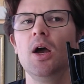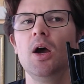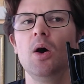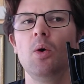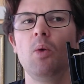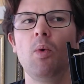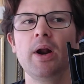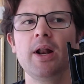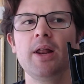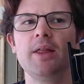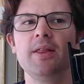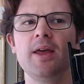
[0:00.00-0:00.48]

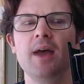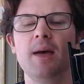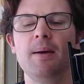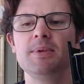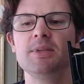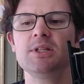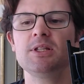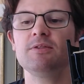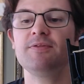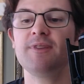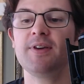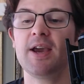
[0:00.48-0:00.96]
One of them
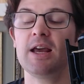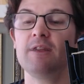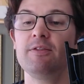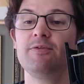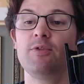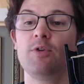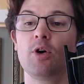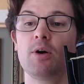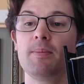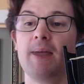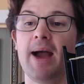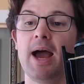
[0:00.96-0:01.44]
is a fan
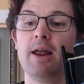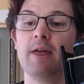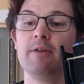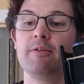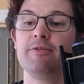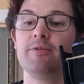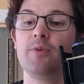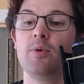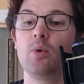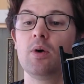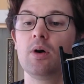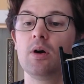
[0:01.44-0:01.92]
format
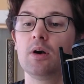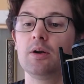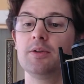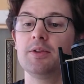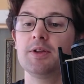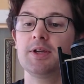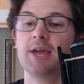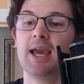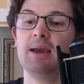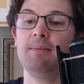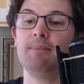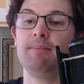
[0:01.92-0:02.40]
for the
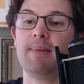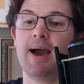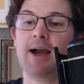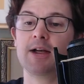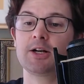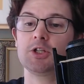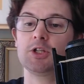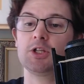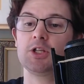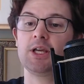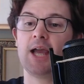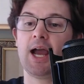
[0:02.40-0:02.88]
game
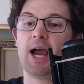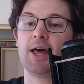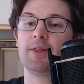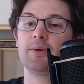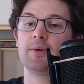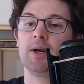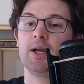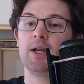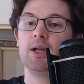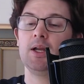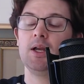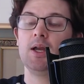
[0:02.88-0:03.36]
Magic the
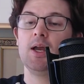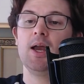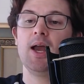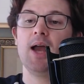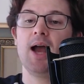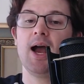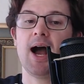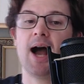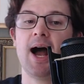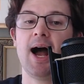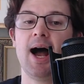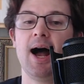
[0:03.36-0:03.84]
Gathering.
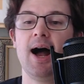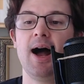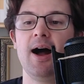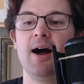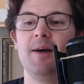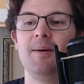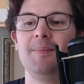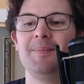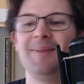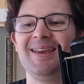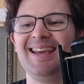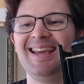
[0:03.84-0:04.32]

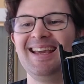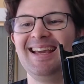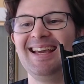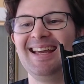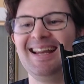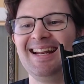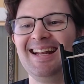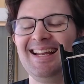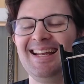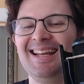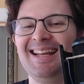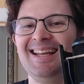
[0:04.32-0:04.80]

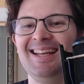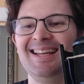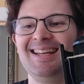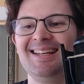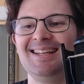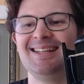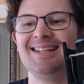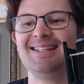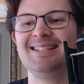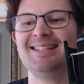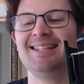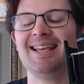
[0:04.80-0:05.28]
It
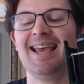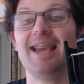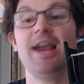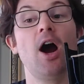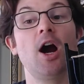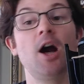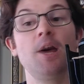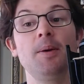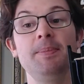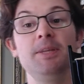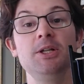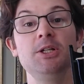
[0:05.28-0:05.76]
is a
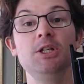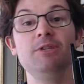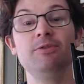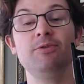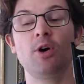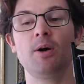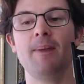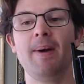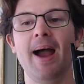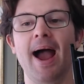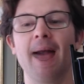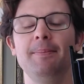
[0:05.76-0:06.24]
RPG
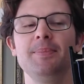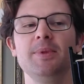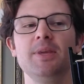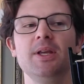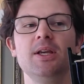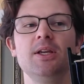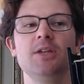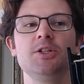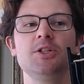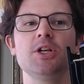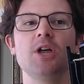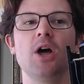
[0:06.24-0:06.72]
format.
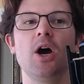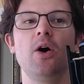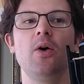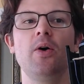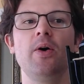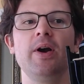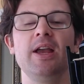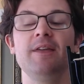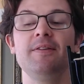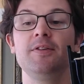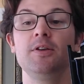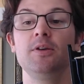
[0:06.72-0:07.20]
So
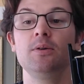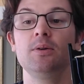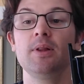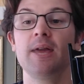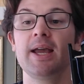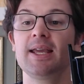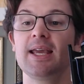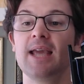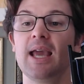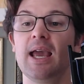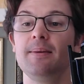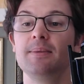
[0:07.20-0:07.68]
if you
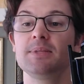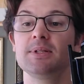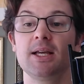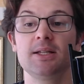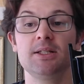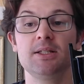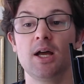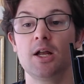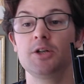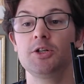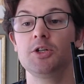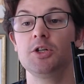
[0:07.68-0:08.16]
like games like
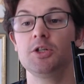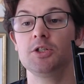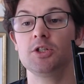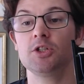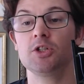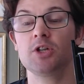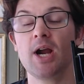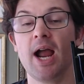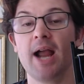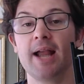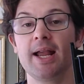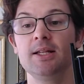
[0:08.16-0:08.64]
Dungeons and
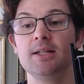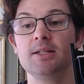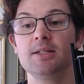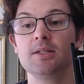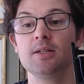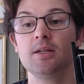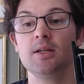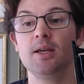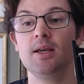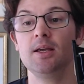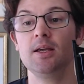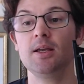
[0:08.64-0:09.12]
Dragons,
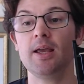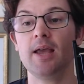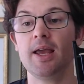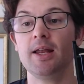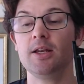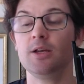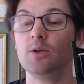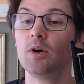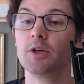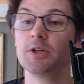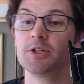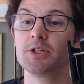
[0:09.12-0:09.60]

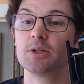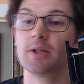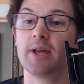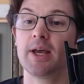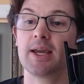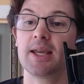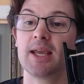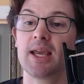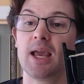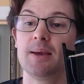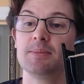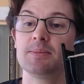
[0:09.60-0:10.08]
and you also
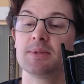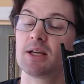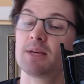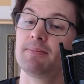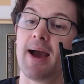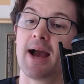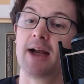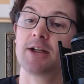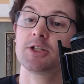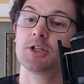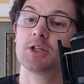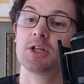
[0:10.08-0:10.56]
like games like
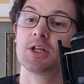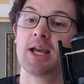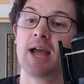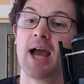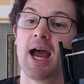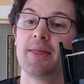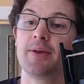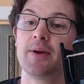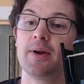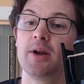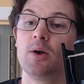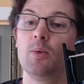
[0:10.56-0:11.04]
Magic the
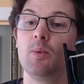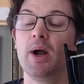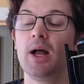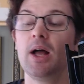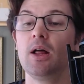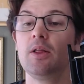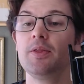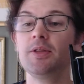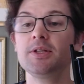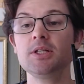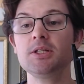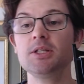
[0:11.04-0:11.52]
Gathering,
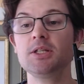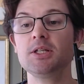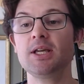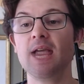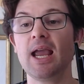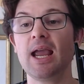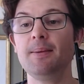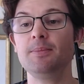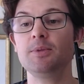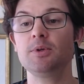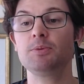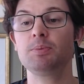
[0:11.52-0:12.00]
well, this is a
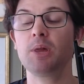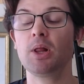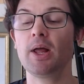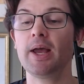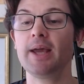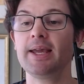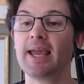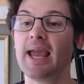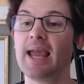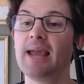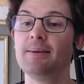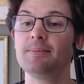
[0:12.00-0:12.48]
game to
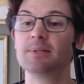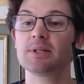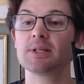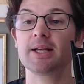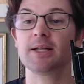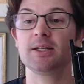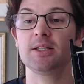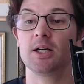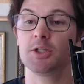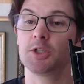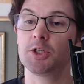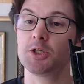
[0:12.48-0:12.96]
play games
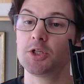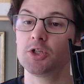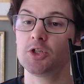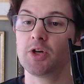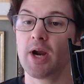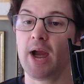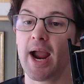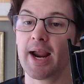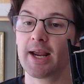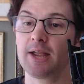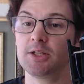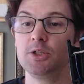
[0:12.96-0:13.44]
like Dungeons and
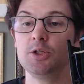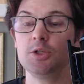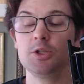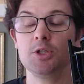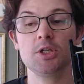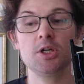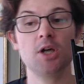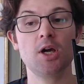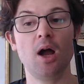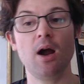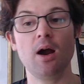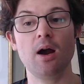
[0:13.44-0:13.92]
Dragons
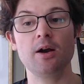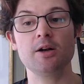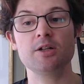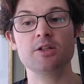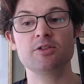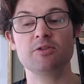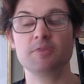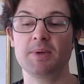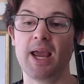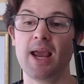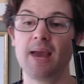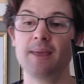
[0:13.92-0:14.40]
using cards
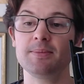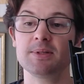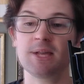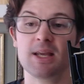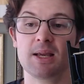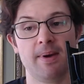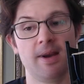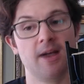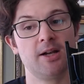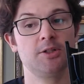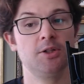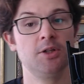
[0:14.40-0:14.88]
from games
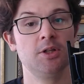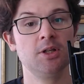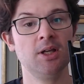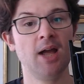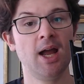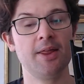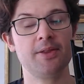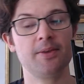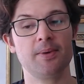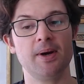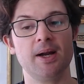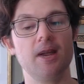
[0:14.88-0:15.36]
like Magic the
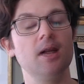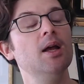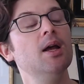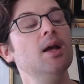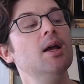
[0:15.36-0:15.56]
Gathering.